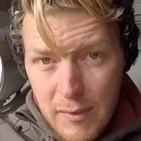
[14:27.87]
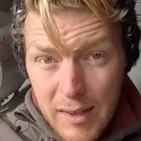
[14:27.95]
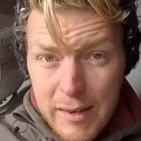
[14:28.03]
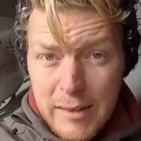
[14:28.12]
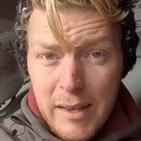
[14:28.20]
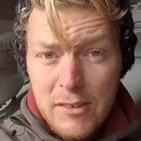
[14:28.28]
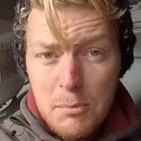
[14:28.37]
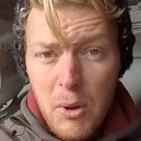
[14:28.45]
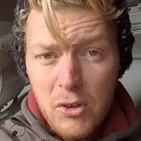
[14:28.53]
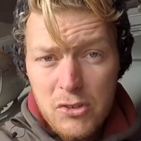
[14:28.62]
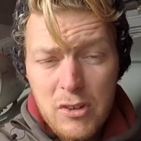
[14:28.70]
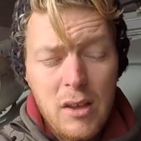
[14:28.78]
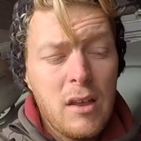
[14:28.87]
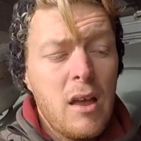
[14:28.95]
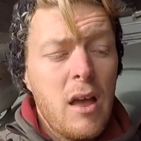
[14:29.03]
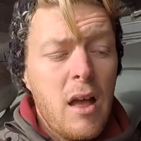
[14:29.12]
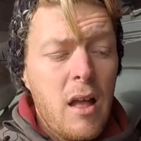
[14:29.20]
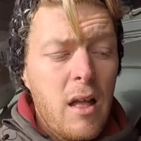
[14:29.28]
needs must.
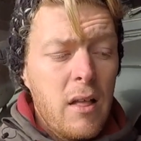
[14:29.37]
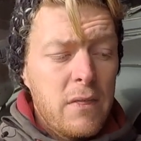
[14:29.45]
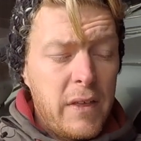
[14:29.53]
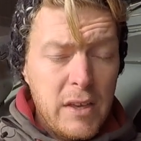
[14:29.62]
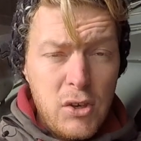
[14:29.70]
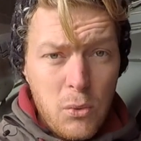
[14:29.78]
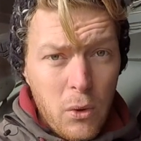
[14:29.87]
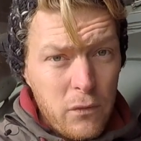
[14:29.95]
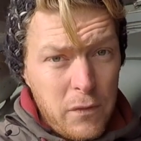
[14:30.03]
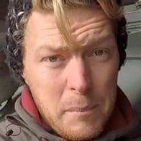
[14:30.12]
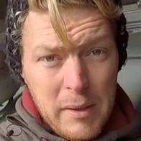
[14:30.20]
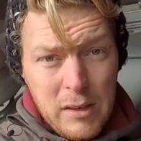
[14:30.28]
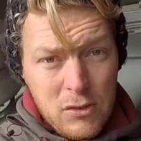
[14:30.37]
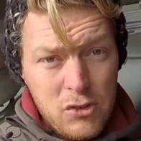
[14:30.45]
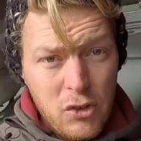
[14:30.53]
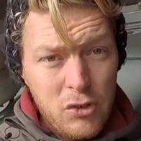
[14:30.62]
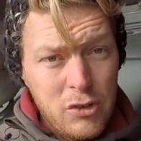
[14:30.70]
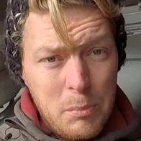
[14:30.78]
Thank you all for being
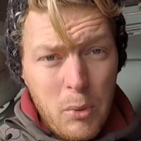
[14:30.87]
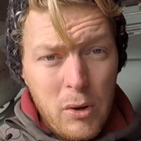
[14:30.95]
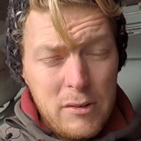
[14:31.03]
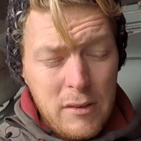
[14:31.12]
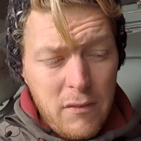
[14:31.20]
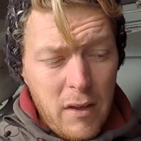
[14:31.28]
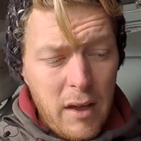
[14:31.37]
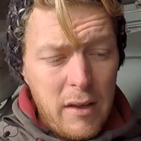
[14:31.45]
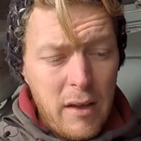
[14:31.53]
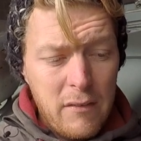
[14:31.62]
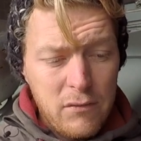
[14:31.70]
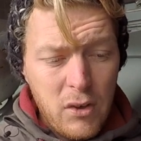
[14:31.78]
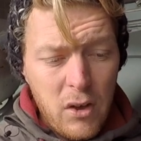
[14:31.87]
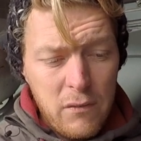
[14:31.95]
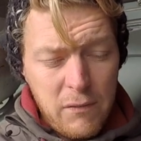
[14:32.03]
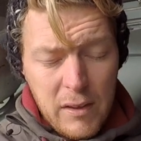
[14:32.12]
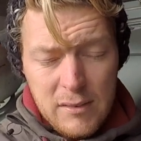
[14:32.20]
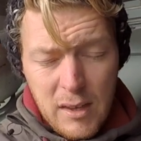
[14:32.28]
so supportive. I've got a
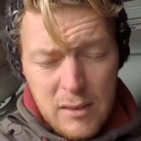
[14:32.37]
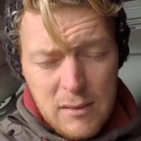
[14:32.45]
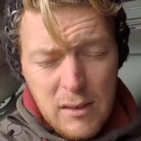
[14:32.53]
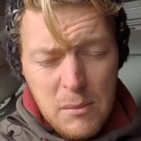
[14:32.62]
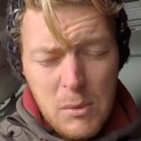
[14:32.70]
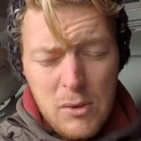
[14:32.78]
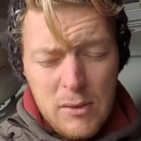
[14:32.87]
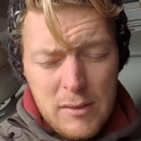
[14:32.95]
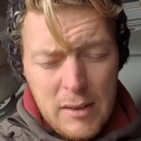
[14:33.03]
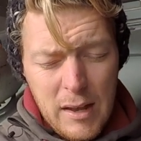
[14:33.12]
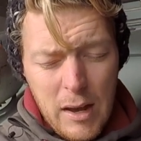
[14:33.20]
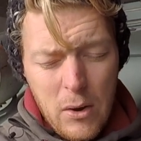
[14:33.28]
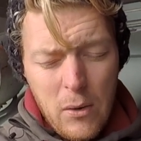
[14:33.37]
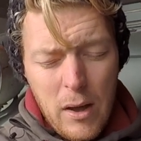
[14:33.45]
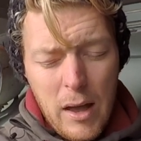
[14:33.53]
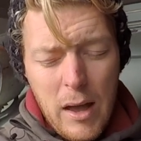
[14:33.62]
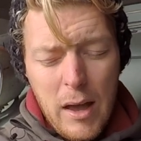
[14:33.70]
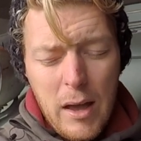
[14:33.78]
fantastic community now,
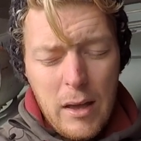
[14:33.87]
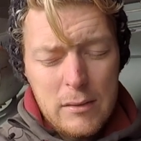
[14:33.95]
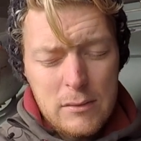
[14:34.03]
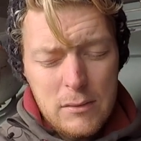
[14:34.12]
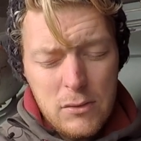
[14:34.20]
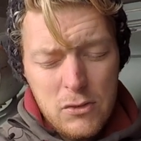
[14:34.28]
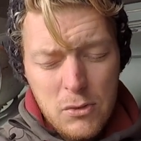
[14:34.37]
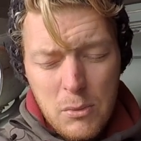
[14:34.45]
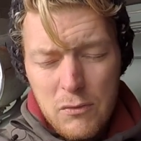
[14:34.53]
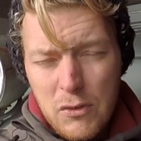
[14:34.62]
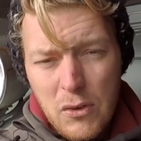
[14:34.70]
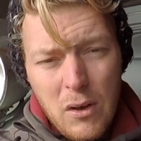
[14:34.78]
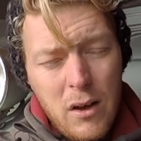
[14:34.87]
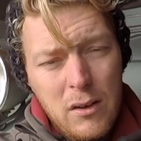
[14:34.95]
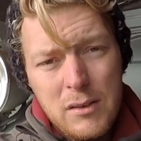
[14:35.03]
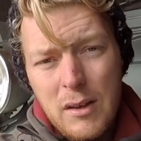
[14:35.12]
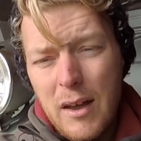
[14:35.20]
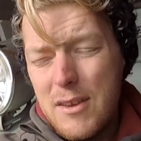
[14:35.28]
and some of you
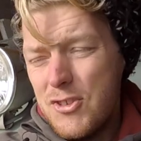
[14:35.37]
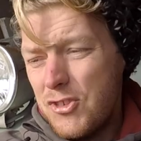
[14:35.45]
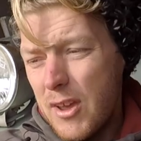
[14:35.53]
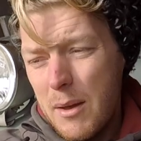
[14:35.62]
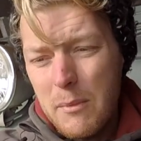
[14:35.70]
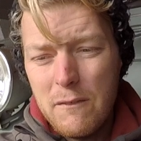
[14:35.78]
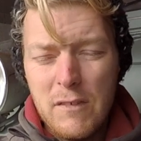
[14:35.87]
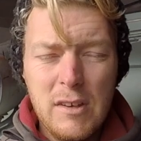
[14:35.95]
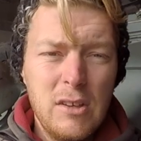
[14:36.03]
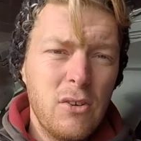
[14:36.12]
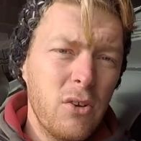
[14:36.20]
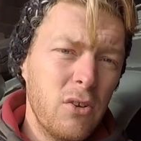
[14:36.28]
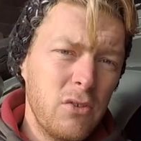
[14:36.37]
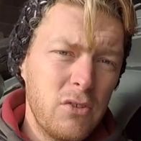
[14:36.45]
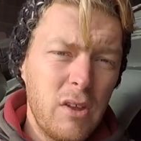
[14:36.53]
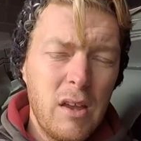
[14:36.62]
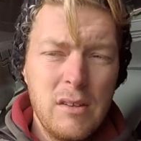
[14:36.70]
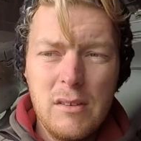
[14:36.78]
you share my videos,
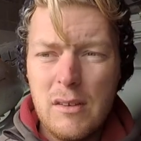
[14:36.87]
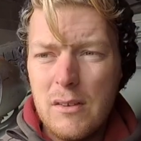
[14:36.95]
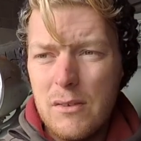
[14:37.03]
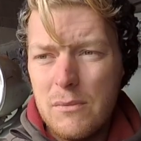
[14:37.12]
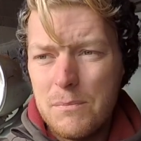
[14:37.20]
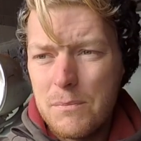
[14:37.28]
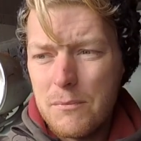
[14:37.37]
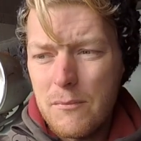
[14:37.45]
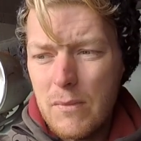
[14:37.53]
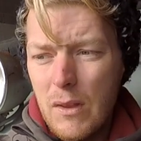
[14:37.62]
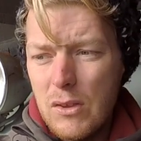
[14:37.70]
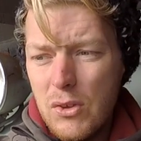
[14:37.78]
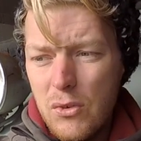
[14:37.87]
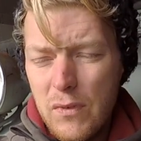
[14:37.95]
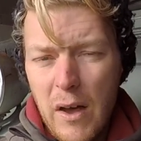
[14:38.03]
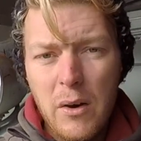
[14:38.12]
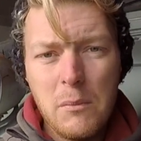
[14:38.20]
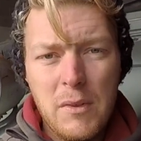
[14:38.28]
and you've
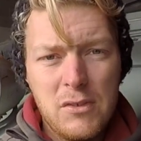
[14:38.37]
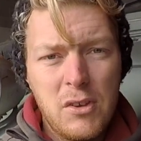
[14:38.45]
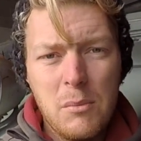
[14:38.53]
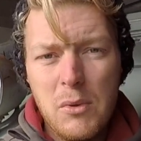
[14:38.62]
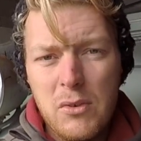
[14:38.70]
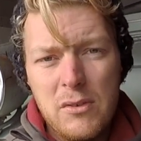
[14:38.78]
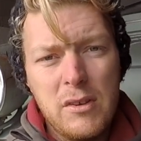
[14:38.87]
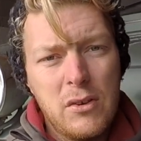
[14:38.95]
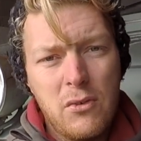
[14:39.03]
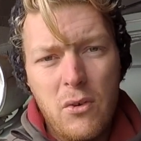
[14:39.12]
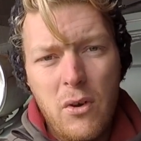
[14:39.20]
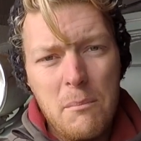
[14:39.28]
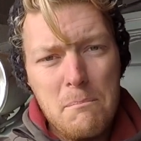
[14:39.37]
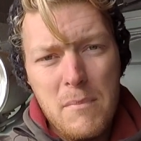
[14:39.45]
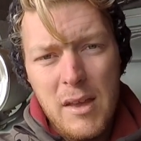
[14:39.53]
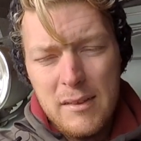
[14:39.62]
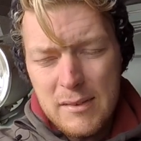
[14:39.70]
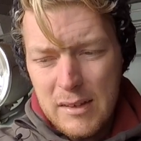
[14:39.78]
helped this community grow
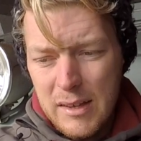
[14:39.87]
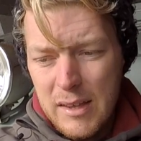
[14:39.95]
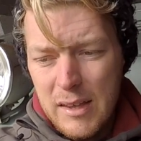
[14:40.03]
amazingly,